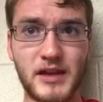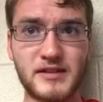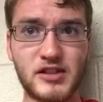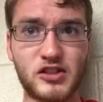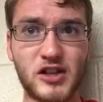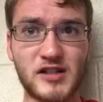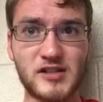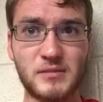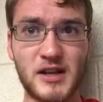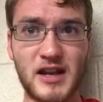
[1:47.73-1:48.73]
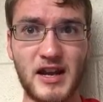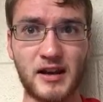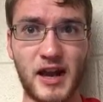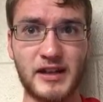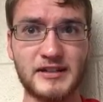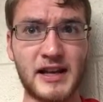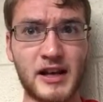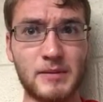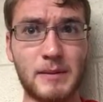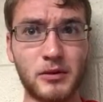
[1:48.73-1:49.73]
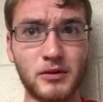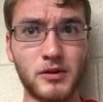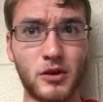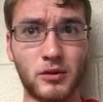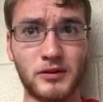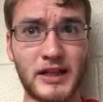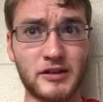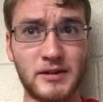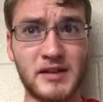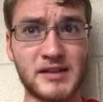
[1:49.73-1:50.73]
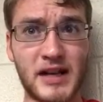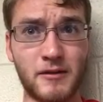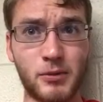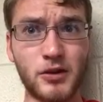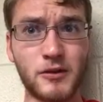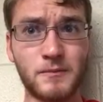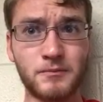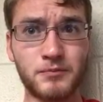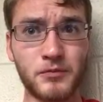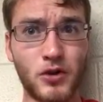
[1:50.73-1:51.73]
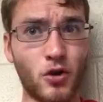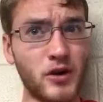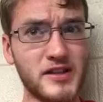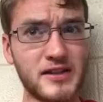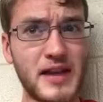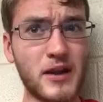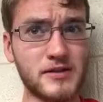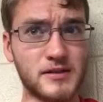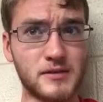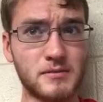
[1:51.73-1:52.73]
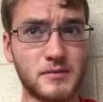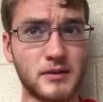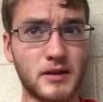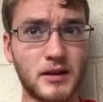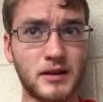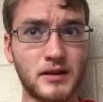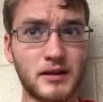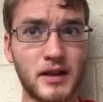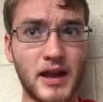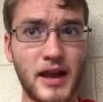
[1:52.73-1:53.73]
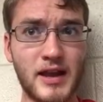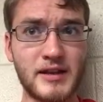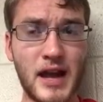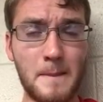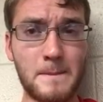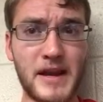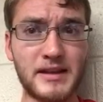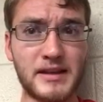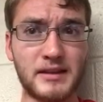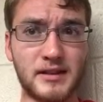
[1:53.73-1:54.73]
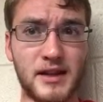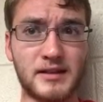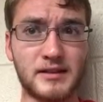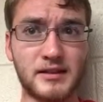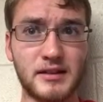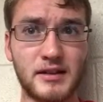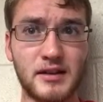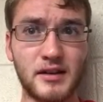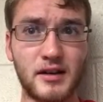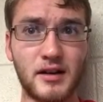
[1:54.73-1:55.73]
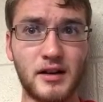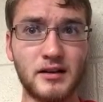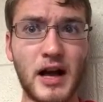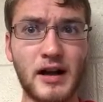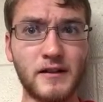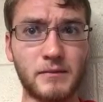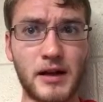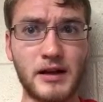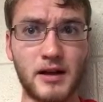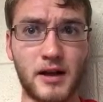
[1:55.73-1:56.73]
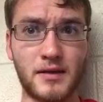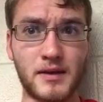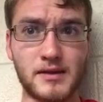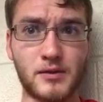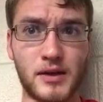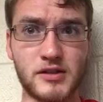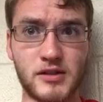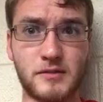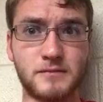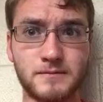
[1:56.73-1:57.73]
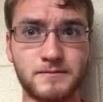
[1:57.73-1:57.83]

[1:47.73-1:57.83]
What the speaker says: Is it just me and like 10 other people who would like to read this kind of book? Or is it thousands? And I'm banking, like, a lot of money on this question.